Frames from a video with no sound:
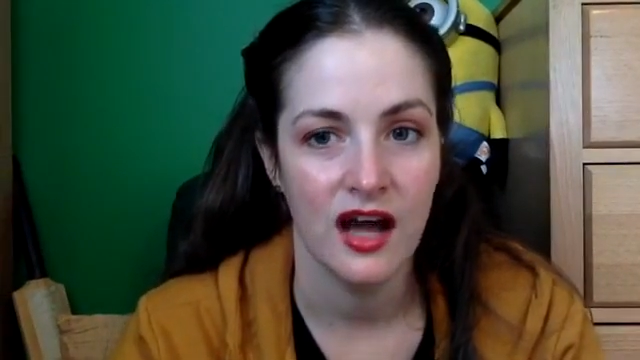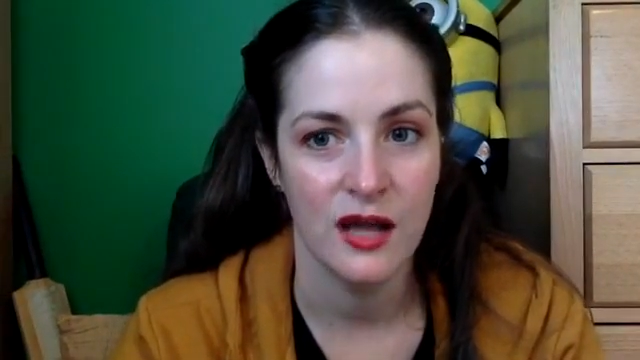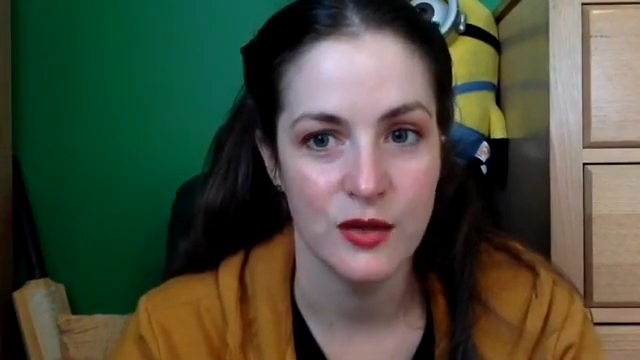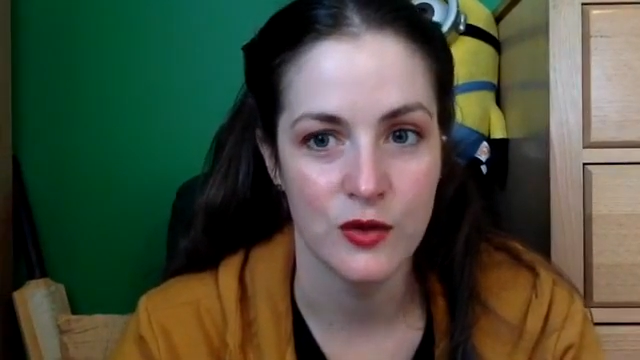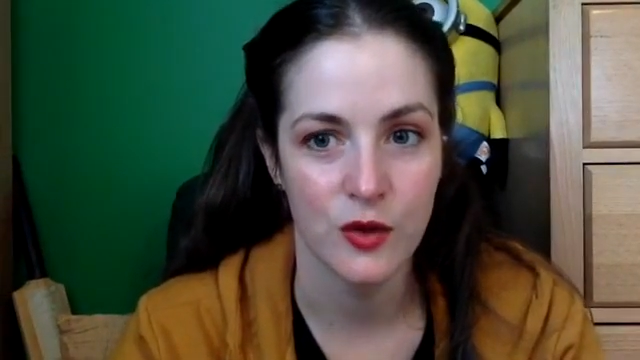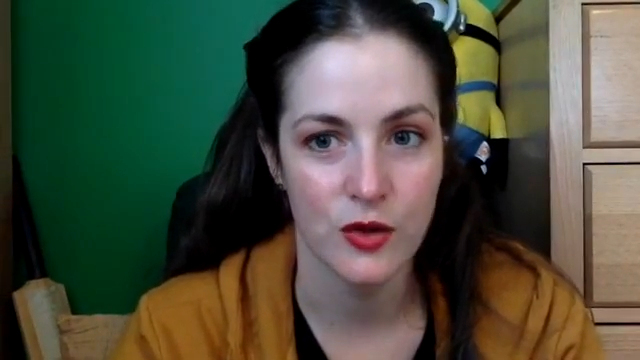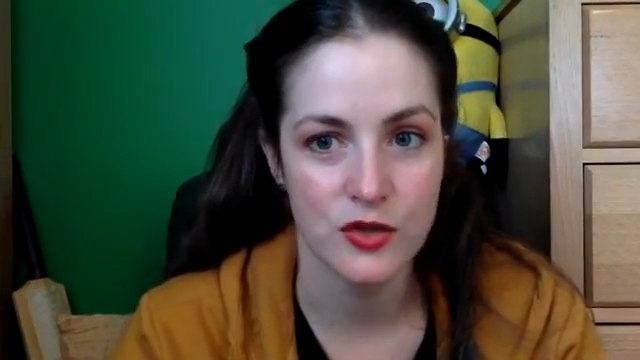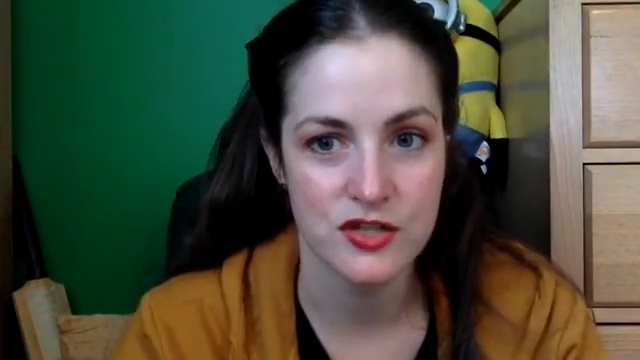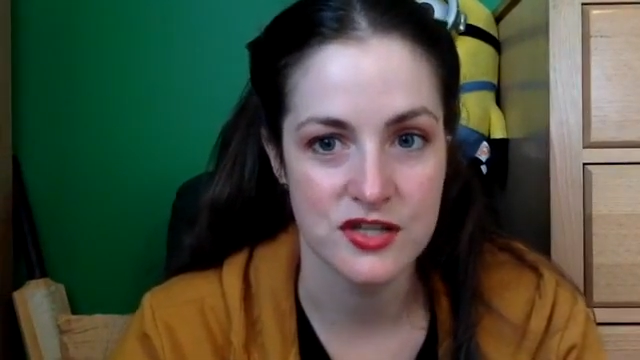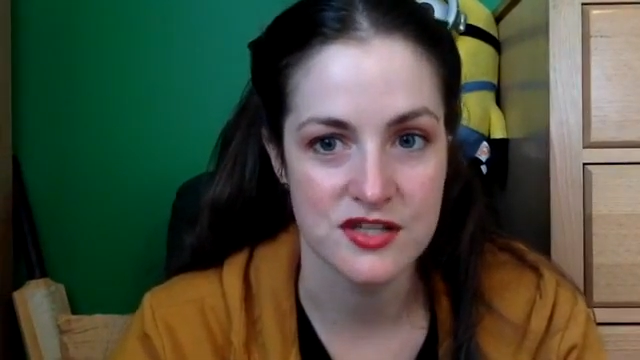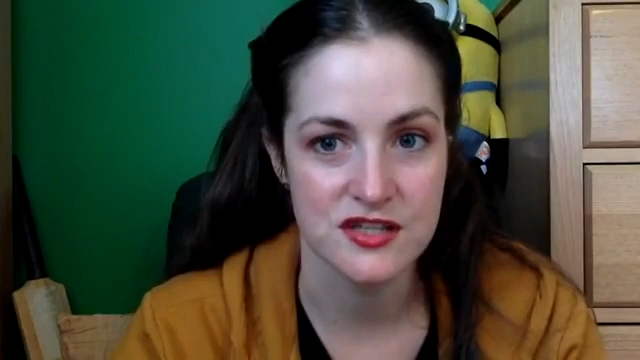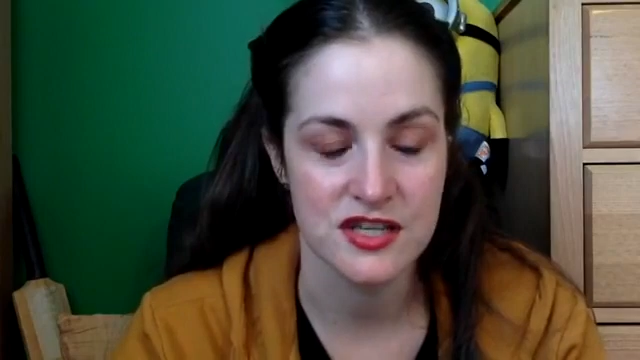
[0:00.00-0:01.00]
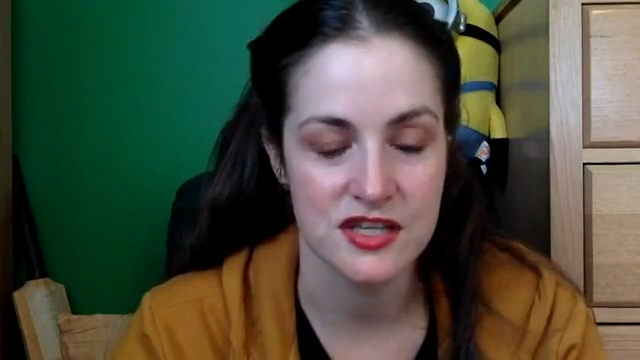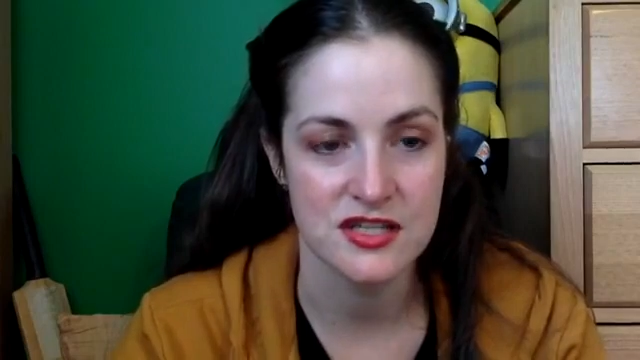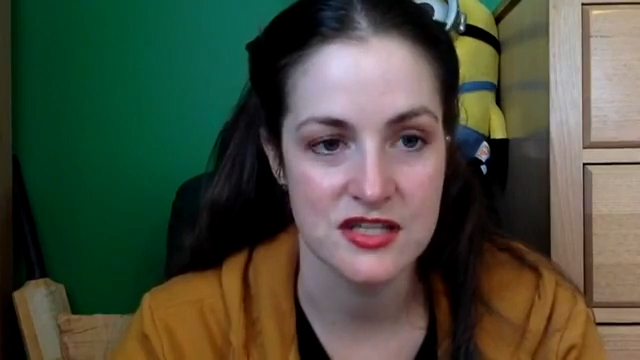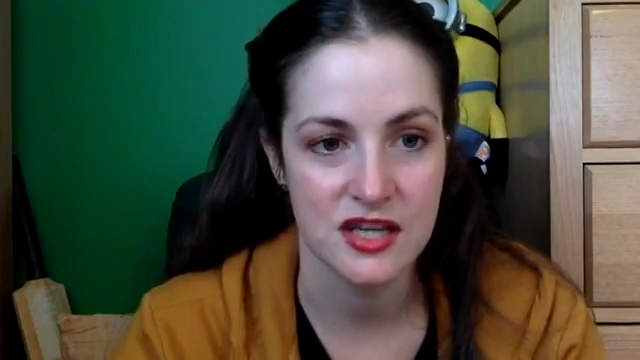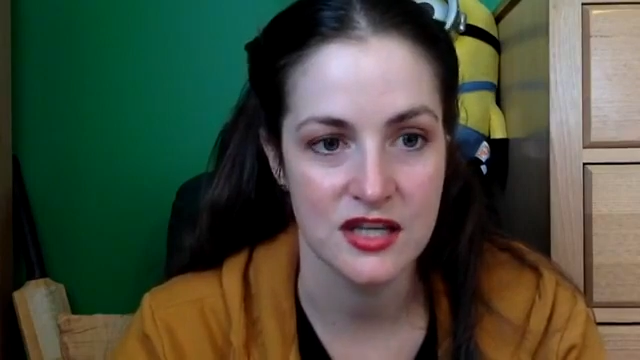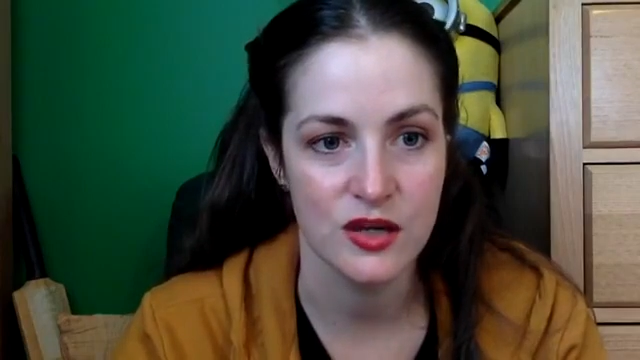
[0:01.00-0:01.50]
and not just
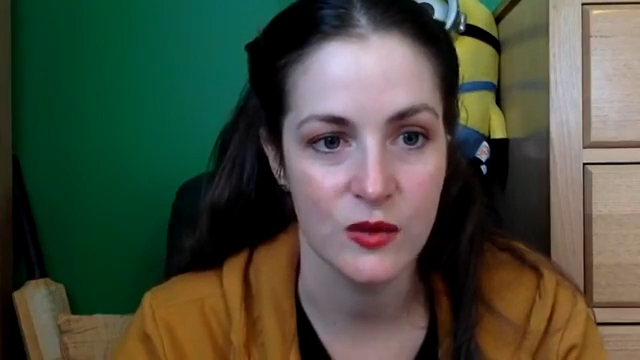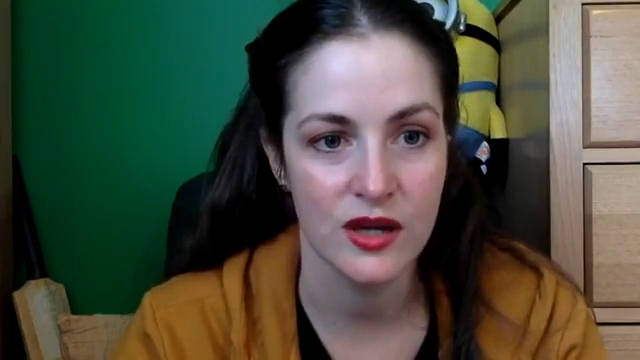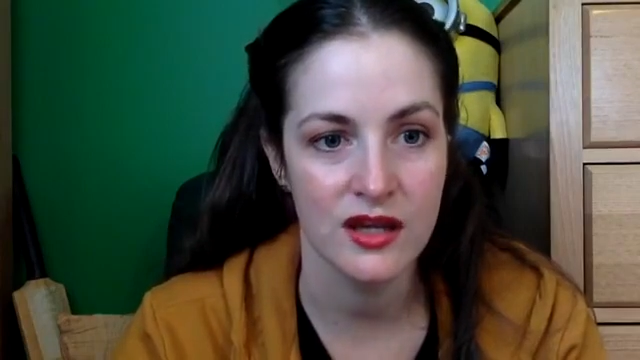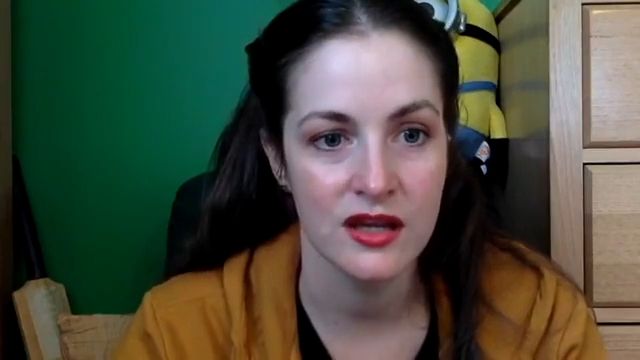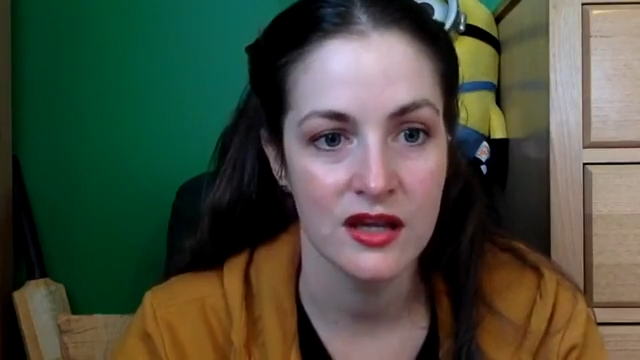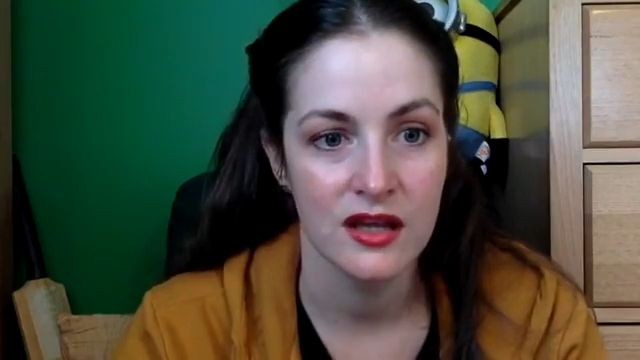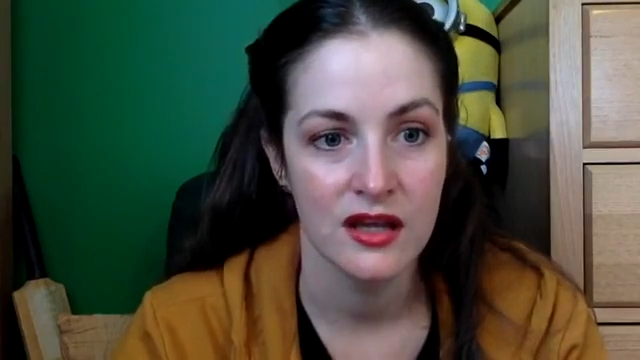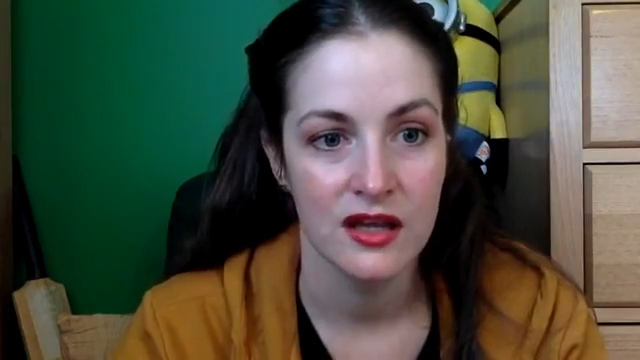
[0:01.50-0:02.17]
continuing,